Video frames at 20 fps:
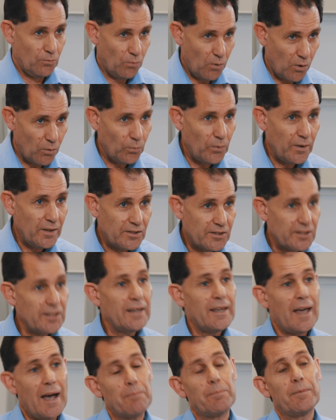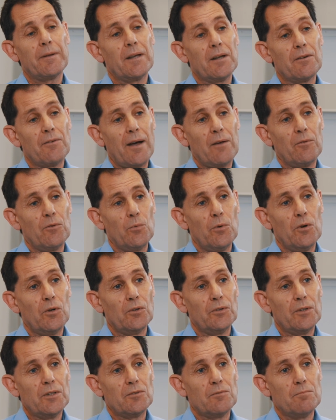What we see happening around the
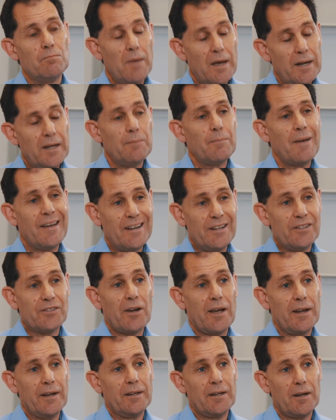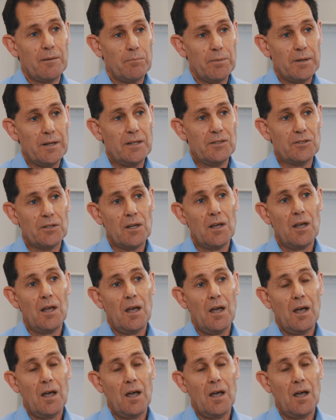world is many training companies